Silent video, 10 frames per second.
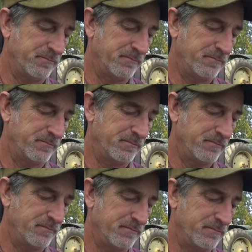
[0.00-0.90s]

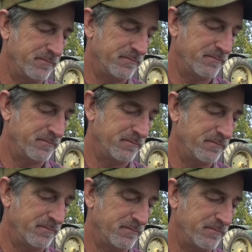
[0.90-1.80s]

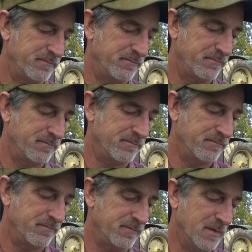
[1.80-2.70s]

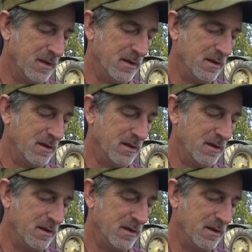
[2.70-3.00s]
Nobody speaks.